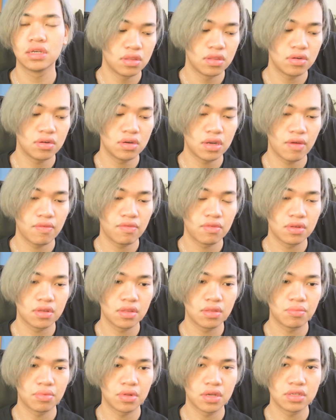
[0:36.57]
They're definitely
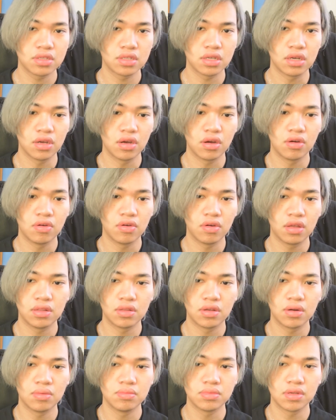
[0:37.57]
the place to go in
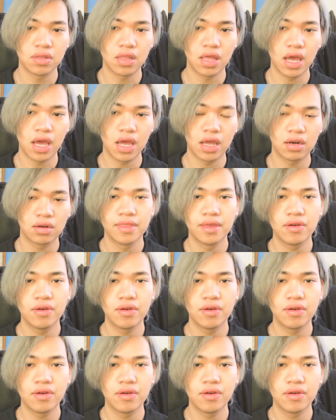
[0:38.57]
terms of that.